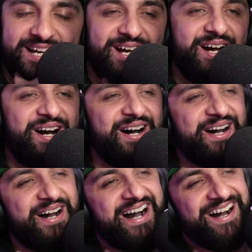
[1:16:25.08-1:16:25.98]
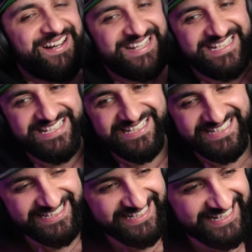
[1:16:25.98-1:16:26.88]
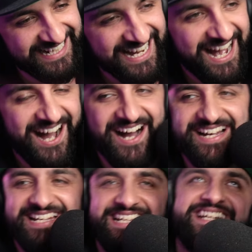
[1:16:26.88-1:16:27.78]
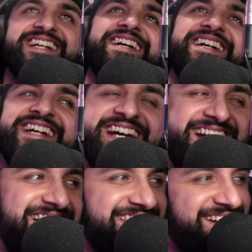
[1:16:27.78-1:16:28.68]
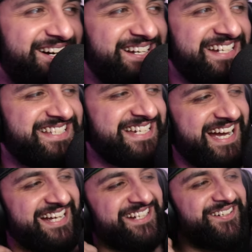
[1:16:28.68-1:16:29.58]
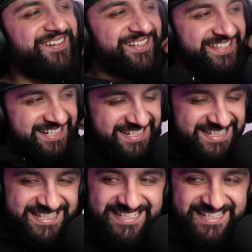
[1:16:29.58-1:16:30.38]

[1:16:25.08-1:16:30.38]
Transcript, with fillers: Oh, Huggy, Huggy, here's it's angle on this.